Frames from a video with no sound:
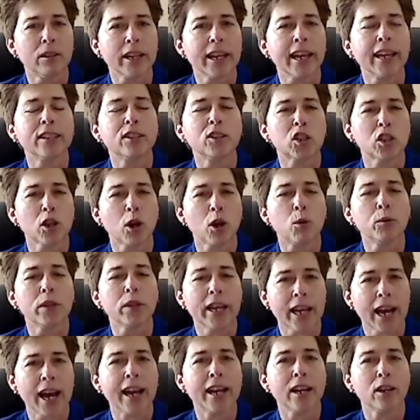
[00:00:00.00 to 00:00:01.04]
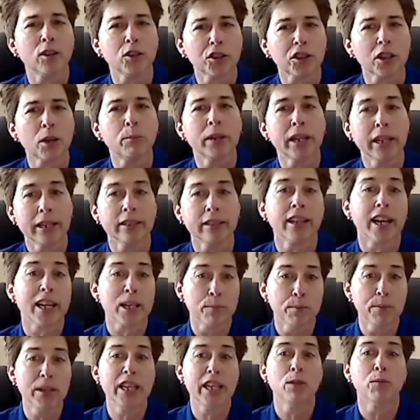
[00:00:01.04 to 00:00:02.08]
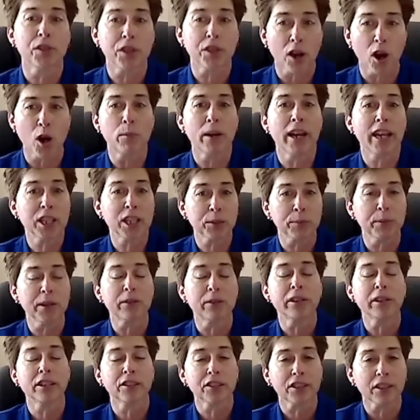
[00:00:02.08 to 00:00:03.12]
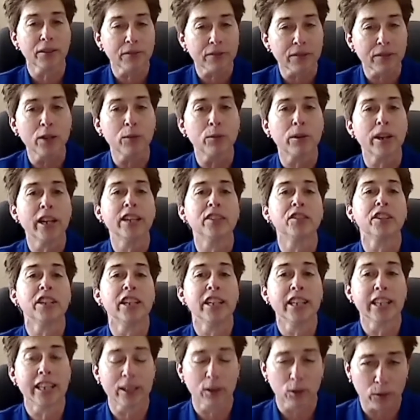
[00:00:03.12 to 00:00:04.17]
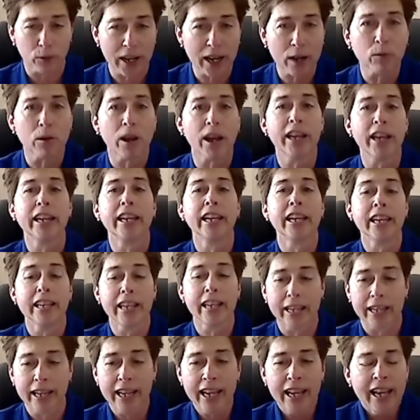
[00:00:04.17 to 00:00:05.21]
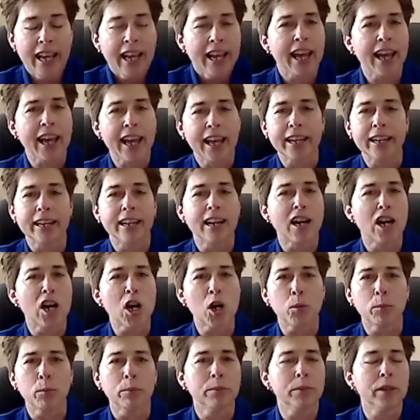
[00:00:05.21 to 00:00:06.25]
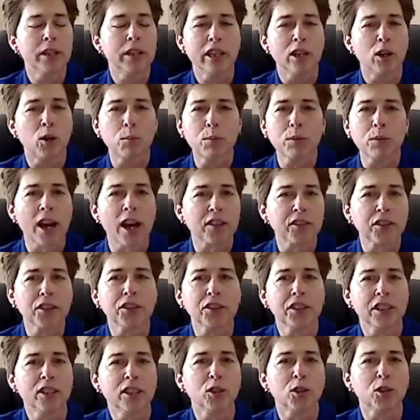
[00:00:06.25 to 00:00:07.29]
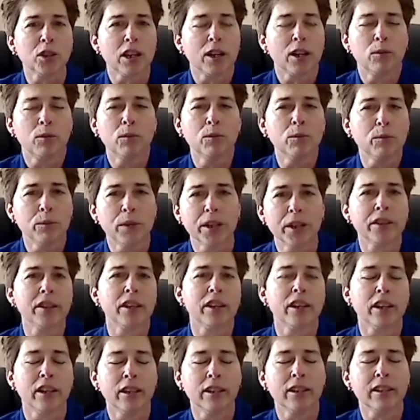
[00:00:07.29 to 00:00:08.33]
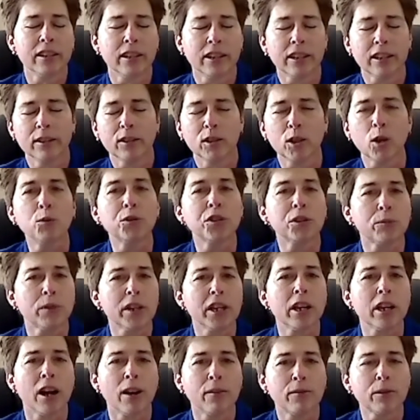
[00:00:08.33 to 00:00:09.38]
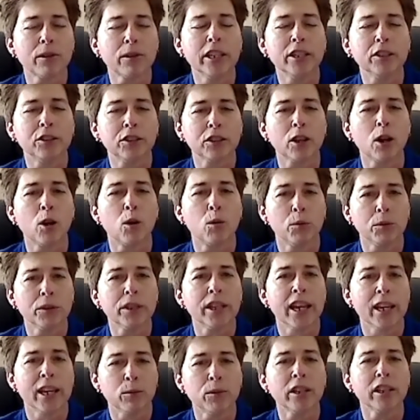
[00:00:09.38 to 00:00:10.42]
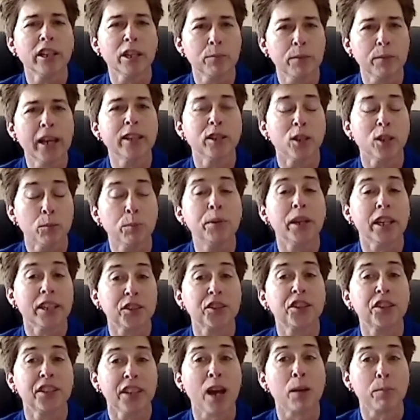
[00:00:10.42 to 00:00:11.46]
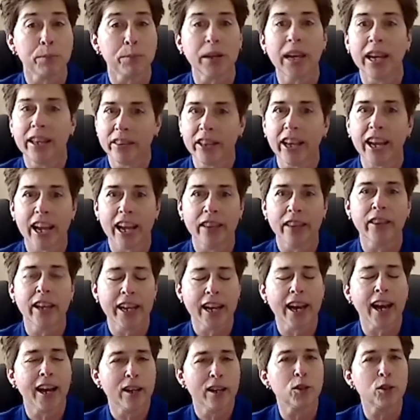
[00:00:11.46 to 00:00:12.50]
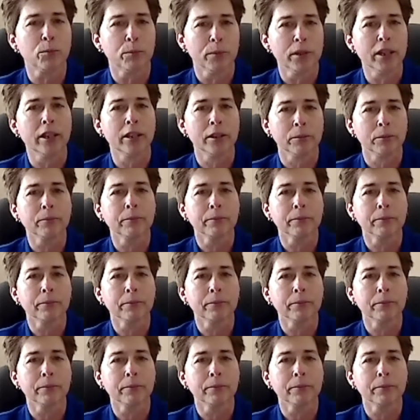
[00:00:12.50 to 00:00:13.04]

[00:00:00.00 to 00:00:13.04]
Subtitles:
And so they hired somebody like me with all my experience in fundraising and grant writing and processes with those in recovery. So they really made the big step, and they hired me.